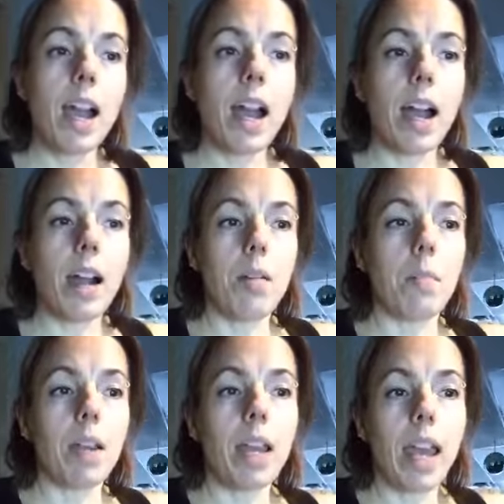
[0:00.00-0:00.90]

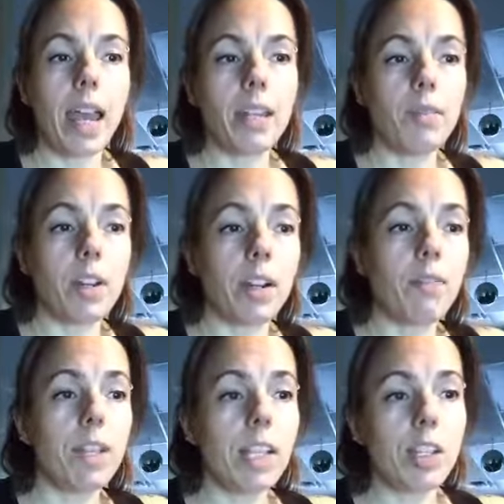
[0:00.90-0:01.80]
um, and if you're
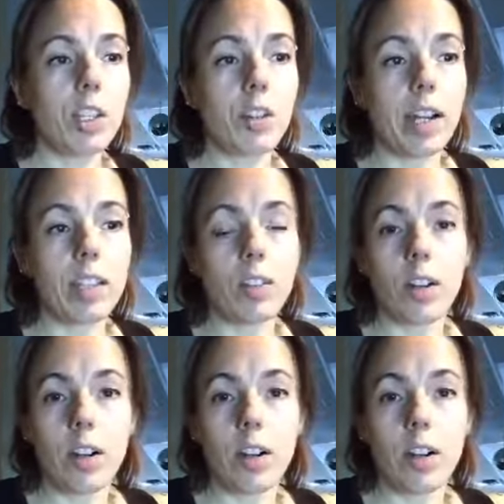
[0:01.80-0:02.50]
feeling stressed or,